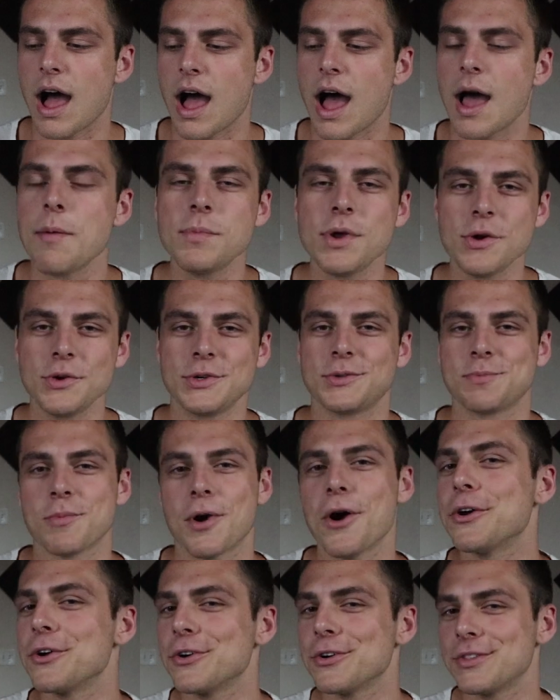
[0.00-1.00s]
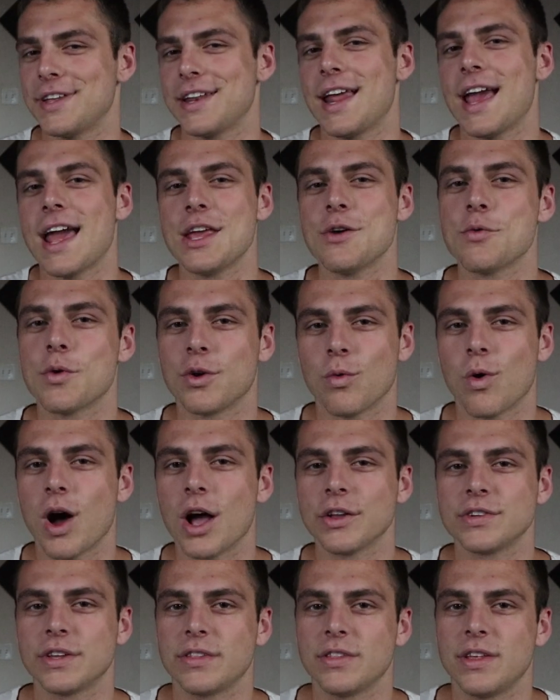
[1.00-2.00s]
I'm no smarter than anyone
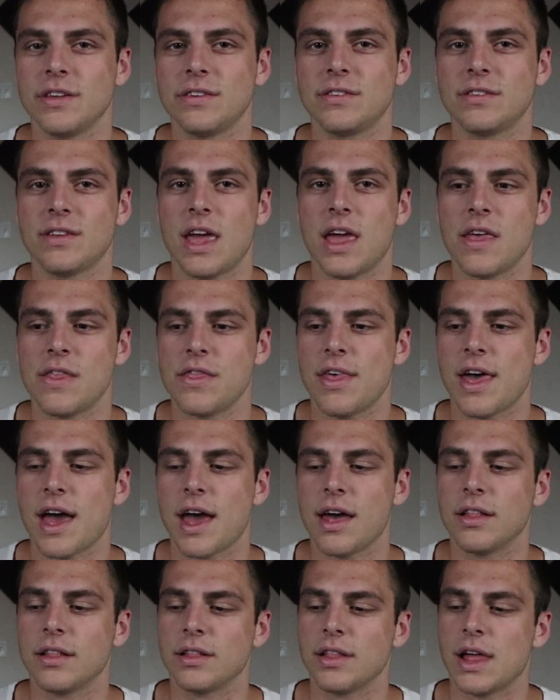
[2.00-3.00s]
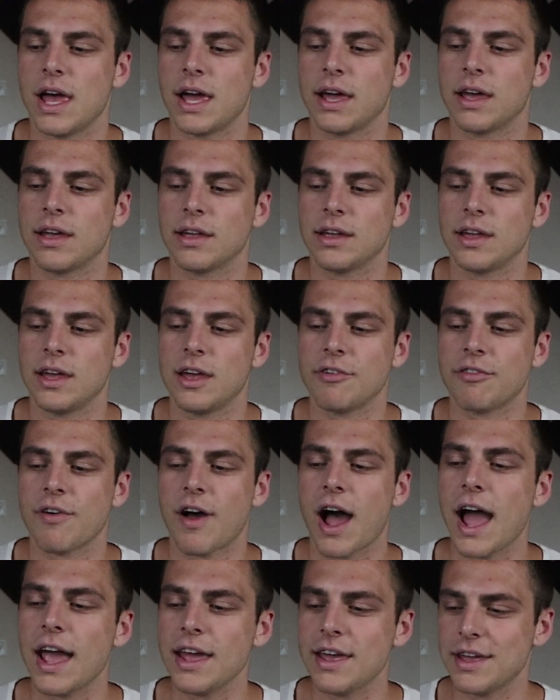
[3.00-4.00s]
watching this, and that like if
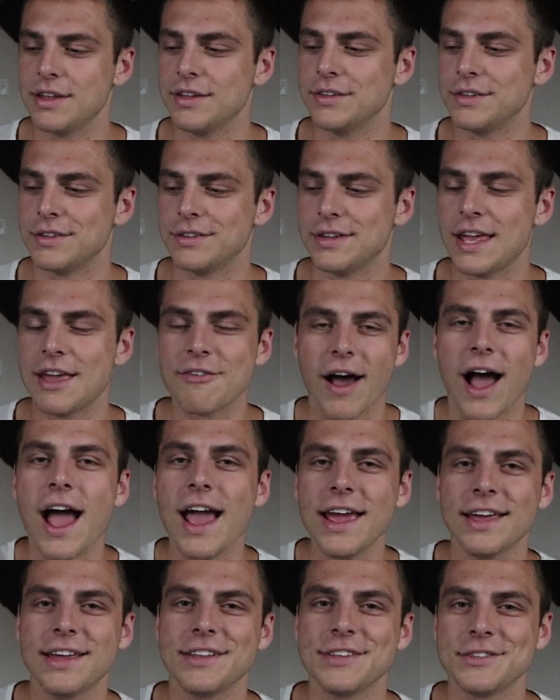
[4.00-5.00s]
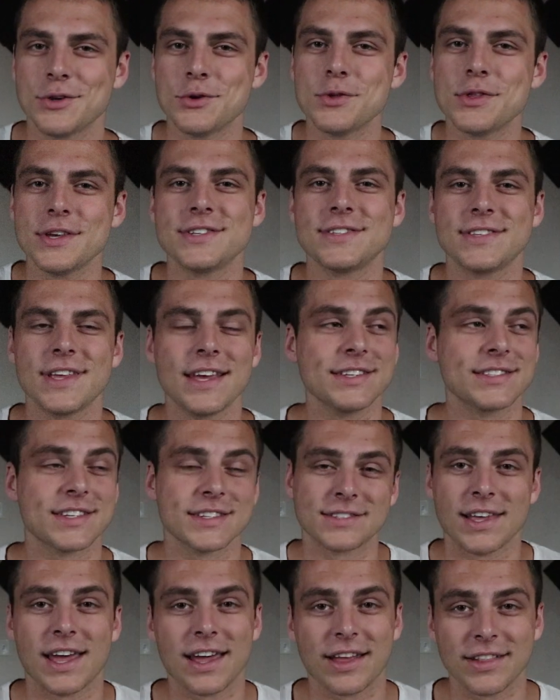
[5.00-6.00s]
I can do these things,
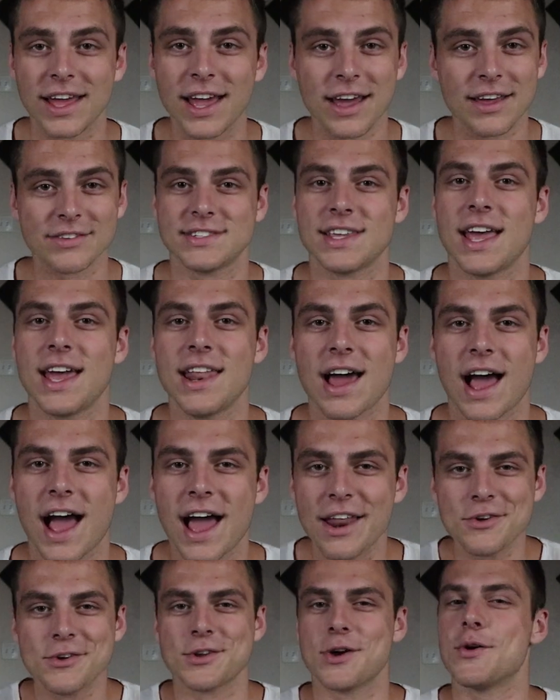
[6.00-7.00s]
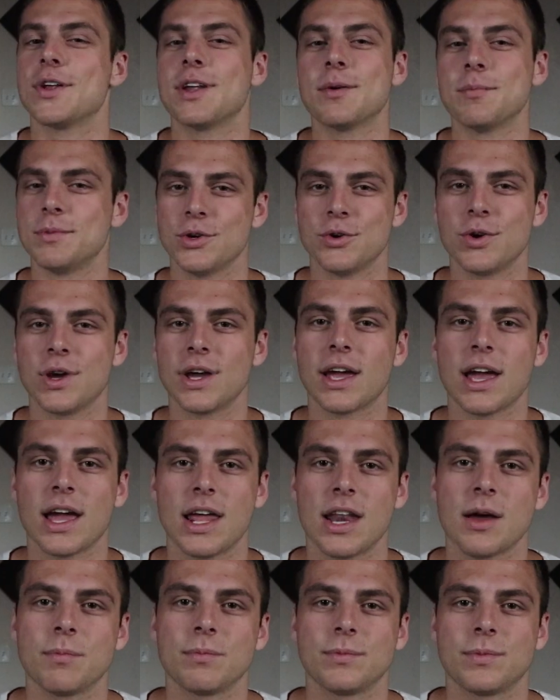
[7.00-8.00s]
because like I said, I don't know what I'm doing
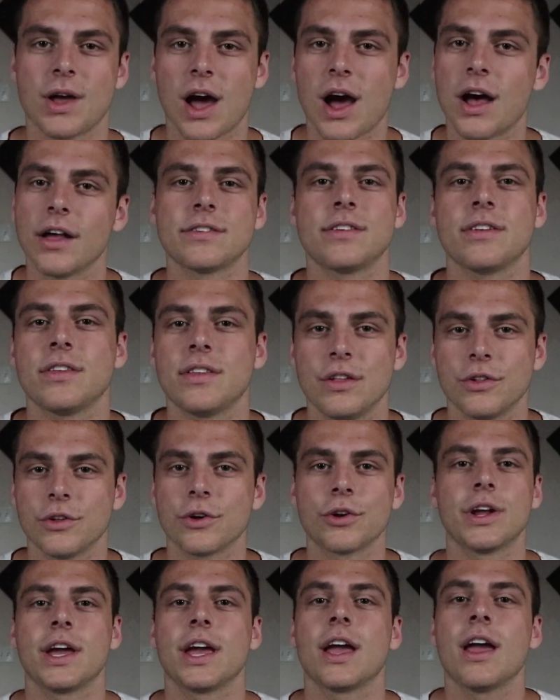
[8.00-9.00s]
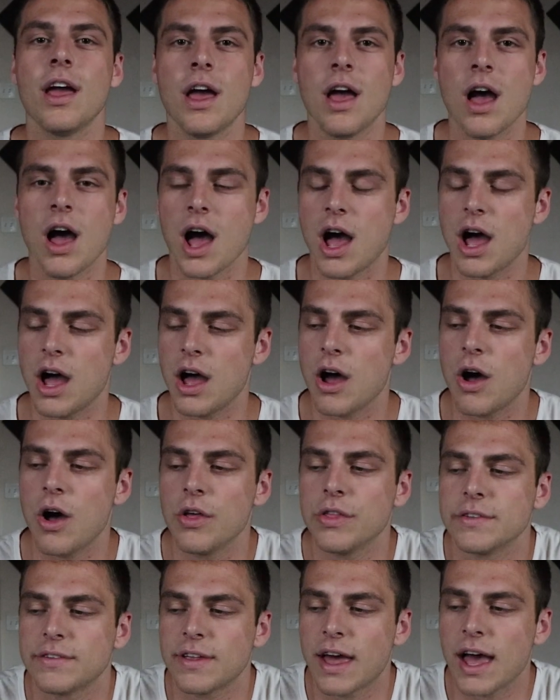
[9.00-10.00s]
and I'm constantly learning
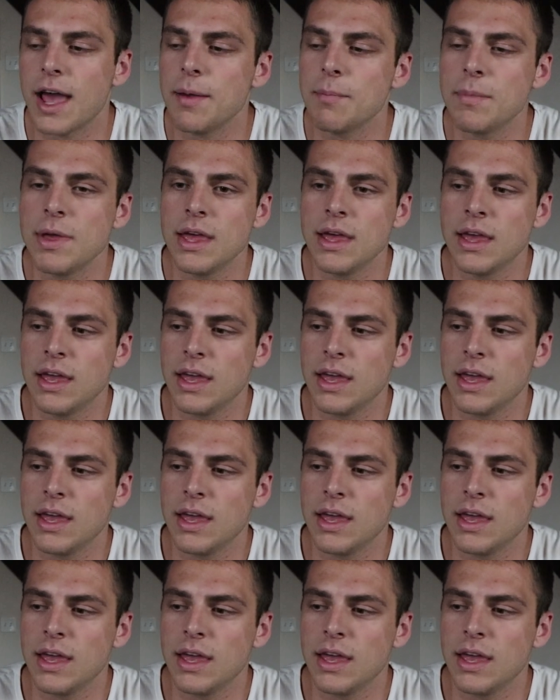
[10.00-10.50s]
all the time.